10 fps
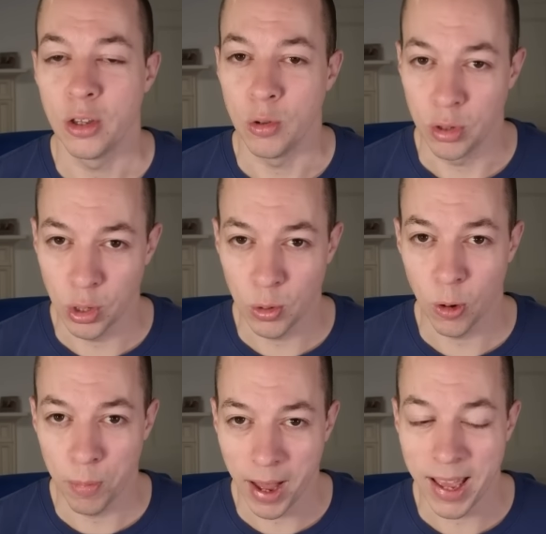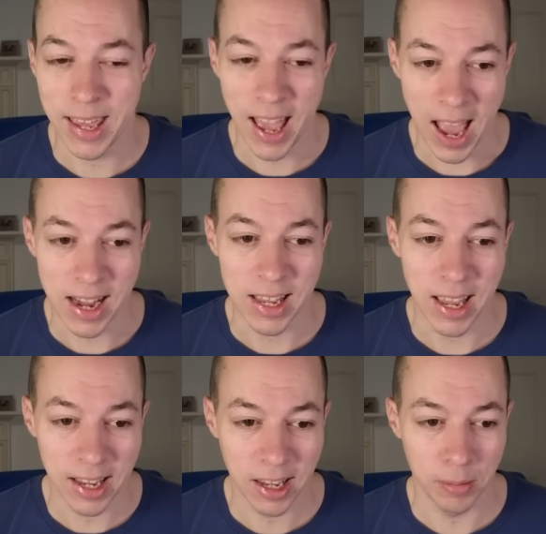you do not pay any
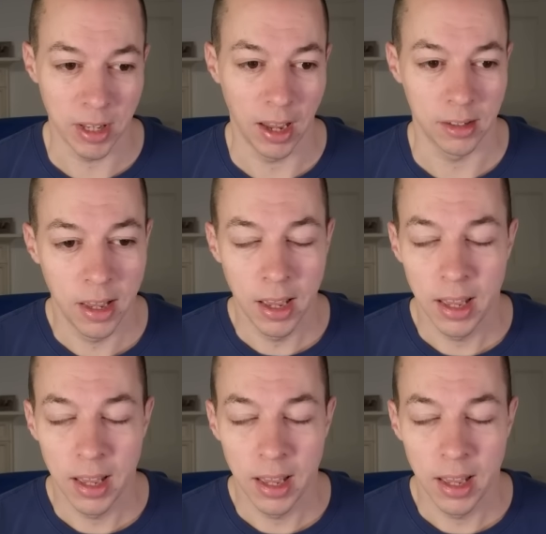income tax.